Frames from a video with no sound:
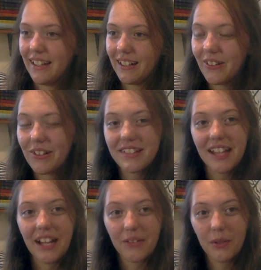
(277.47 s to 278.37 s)
Of course,
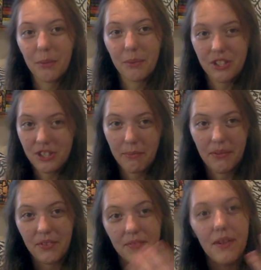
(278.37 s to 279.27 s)
I grew up watching
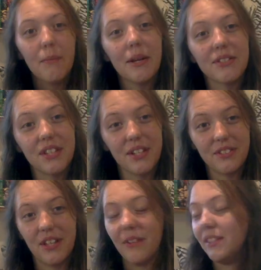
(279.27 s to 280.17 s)
Buffy the Vampire Slayer,
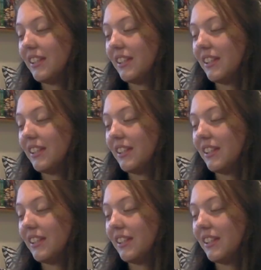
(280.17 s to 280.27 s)
so